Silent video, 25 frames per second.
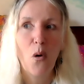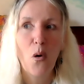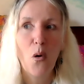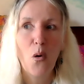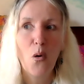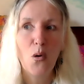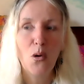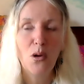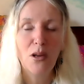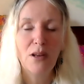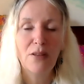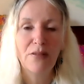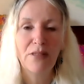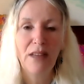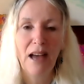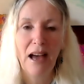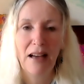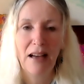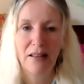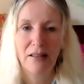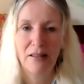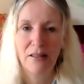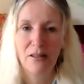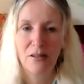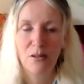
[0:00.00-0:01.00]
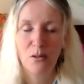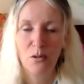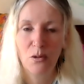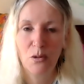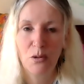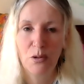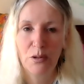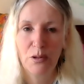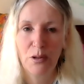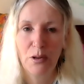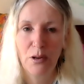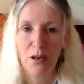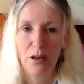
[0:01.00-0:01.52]
All of that
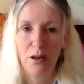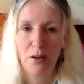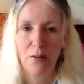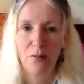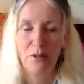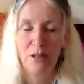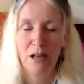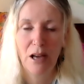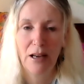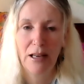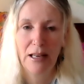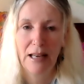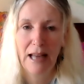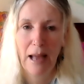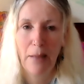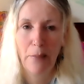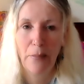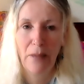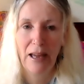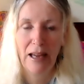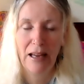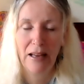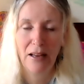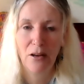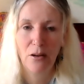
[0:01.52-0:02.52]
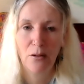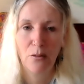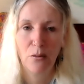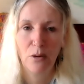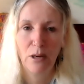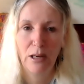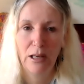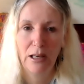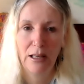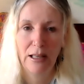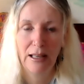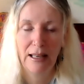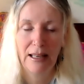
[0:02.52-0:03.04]
sort of dynamic,
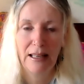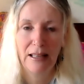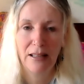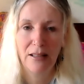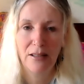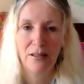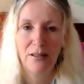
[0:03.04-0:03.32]
really.